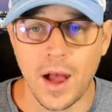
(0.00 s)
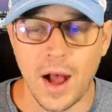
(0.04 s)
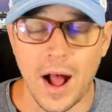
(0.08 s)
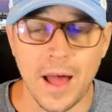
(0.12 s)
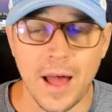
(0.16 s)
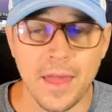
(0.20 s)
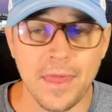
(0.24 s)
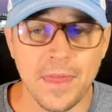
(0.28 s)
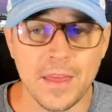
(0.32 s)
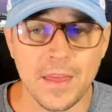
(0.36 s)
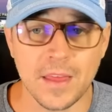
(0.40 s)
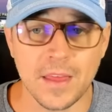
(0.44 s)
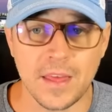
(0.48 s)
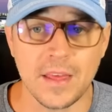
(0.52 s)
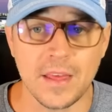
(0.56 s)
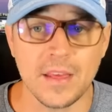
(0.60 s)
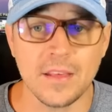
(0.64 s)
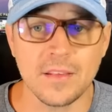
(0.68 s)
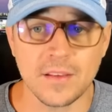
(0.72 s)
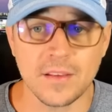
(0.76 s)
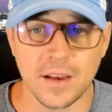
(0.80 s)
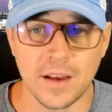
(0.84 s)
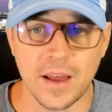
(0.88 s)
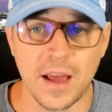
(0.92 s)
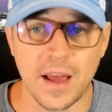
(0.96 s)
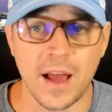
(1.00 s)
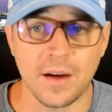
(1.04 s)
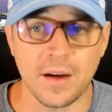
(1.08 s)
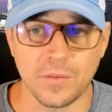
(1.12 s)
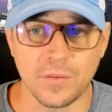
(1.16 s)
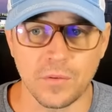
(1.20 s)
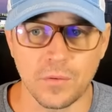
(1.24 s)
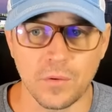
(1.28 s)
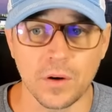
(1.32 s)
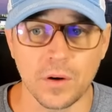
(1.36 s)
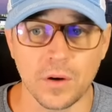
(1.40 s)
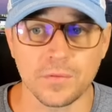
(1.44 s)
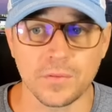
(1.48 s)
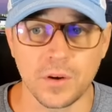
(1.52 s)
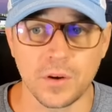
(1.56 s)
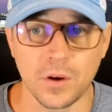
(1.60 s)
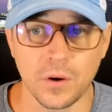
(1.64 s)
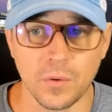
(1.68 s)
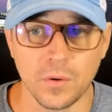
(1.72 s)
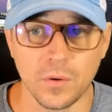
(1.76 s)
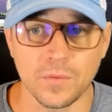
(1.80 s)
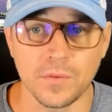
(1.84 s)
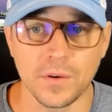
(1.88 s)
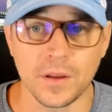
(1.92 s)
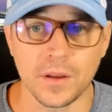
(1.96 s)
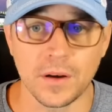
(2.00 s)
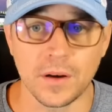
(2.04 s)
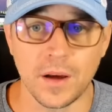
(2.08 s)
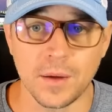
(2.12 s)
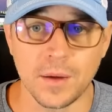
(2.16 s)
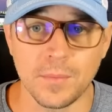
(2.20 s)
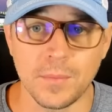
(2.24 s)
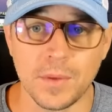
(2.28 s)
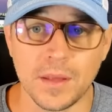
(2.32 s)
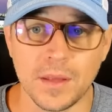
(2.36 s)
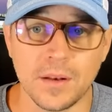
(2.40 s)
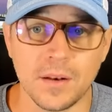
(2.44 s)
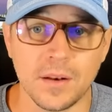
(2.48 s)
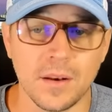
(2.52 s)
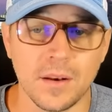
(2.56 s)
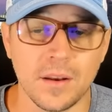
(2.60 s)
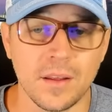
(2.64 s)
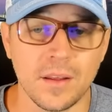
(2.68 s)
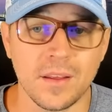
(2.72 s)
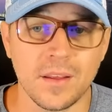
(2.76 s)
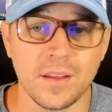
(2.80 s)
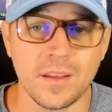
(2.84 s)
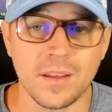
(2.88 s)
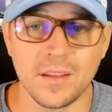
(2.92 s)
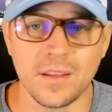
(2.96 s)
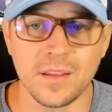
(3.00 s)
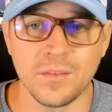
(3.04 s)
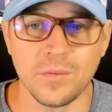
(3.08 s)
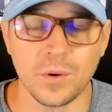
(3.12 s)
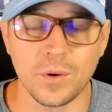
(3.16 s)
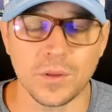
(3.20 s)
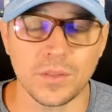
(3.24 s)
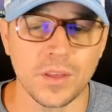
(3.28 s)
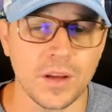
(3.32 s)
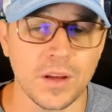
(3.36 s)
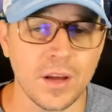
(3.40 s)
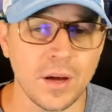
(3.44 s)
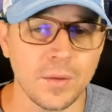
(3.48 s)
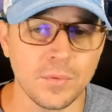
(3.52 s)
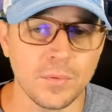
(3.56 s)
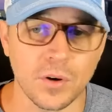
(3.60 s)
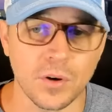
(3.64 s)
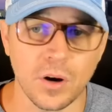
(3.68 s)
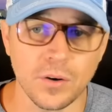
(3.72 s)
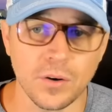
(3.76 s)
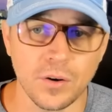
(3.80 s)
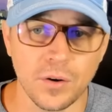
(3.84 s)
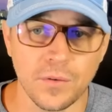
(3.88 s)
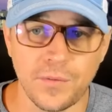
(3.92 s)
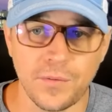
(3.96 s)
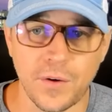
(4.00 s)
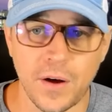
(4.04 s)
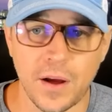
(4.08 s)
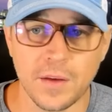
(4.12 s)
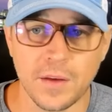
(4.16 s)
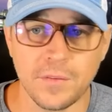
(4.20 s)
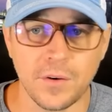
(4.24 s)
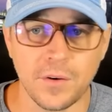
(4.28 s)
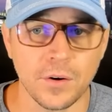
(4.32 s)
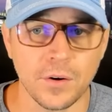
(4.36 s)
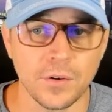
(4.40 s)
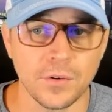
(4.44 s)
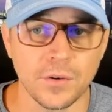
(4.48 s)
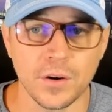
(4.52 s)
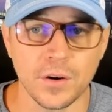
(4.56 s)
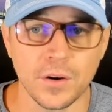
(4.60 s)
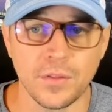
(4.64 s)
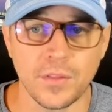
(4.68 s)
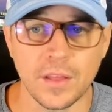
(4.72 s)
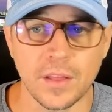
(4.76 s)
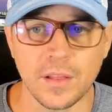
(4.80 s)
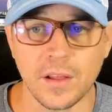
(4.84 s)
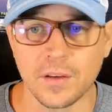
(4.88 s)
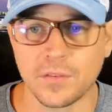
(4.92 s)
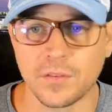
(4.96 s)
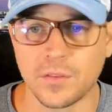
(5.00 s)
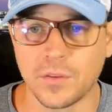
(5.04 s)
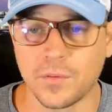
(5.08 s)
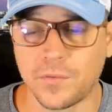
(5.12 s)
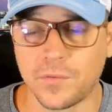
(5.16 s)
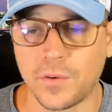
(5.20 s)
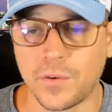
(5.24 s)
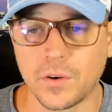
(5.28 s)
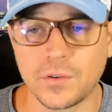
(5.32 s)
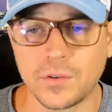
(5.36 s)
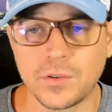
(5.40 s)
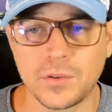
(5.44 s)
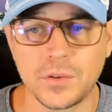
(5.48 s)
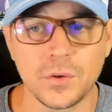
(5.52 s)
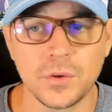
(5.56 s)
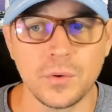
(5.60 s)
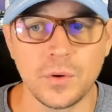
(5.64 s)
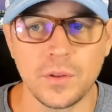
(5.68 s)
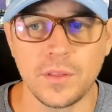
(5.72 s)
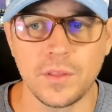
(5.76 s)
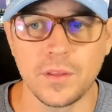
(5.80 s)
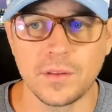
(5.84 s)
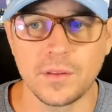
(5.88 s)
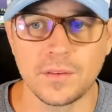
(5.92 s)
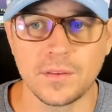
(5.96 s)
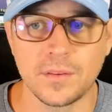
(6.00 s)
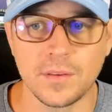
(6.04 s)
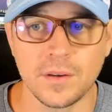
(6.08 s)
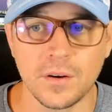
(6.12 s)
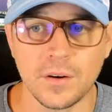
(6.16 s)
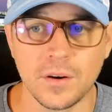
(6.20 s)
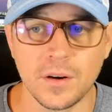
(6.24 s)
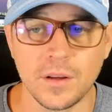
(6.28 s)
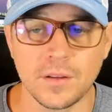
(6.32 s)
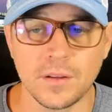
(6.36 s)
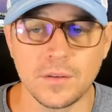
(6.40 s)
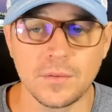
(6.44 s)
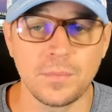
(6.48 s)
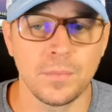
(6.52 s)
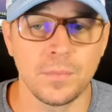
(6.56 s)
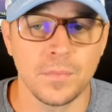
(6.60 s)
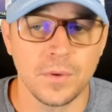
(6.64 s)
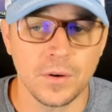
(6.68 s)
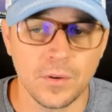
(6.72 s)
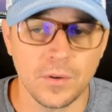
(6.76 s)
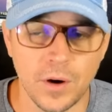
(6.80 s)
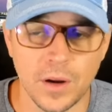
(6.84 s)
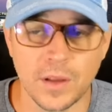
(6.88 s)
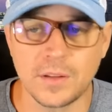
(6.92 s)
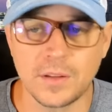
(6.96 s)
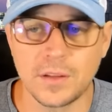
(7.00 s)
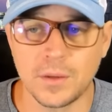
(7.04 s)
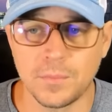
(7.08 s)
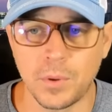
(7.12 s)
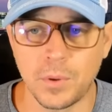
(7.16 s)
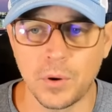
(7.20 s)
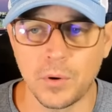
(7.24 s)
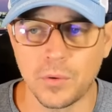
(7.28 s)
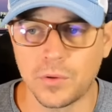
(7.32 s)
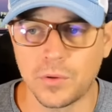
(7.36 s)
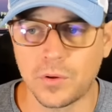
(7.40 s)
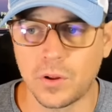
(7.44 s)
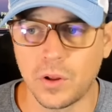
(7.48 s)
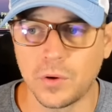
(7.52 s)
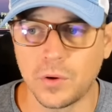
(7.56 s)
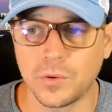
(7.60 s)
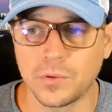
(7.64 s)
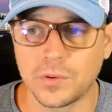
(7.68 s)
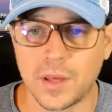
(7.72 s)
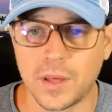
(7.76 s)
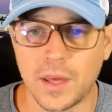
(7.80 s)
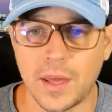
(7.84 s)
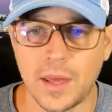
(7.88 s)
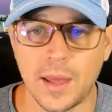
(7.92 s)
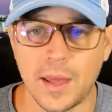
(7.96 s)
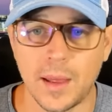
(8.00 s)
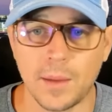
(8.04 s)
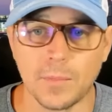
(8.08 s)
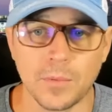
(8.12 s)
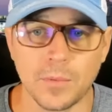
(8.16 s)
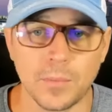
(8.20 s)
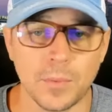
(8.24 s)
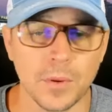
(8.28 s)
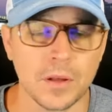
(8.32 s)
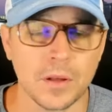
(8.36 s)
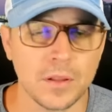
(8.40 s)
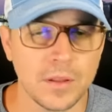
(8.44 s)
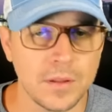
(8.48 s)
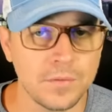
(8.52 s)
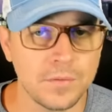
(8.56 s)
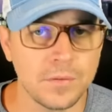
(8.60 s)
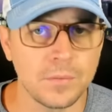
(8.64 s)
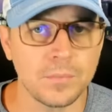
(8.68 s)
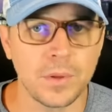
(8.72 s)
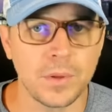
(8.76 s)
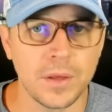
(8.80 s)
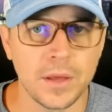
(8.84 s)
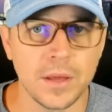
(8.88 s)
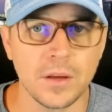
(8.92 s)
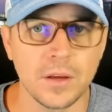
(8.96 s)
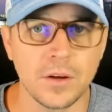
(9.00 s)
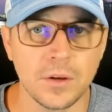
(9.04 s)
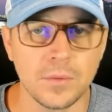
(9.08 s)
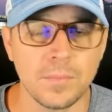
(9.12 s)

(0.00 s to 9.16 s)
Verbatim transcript: I think he's going to have a rough go of it. I mean, what the Cubs are under 500. They lost the first two of this series Granted, both close games, but Cleveland playing good